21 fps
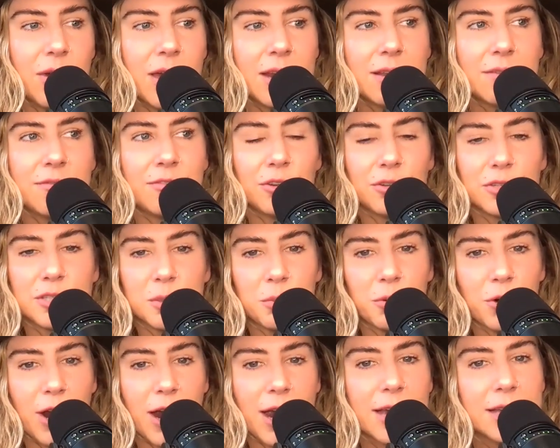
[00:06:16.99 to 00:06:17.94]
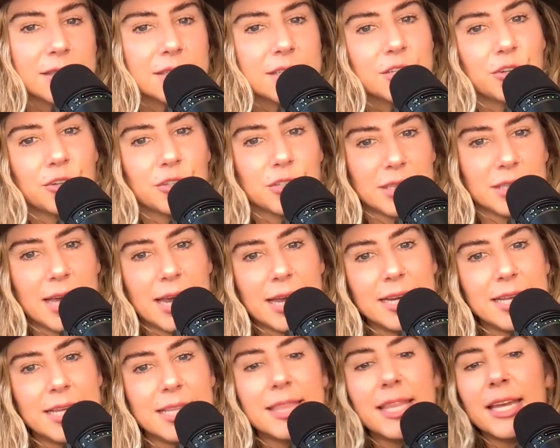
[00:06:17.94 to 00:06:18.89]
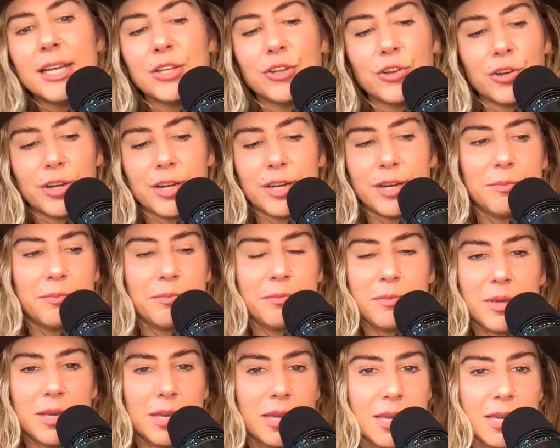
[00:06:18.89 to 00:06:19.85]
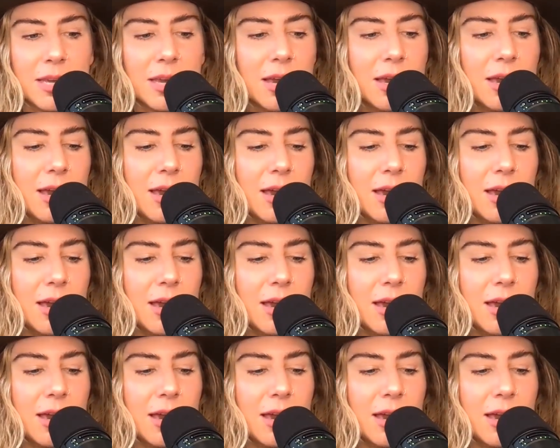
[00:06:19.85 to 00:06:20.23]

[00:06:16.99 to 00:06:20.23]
And if you're surprised and you're delighted, then you're going to be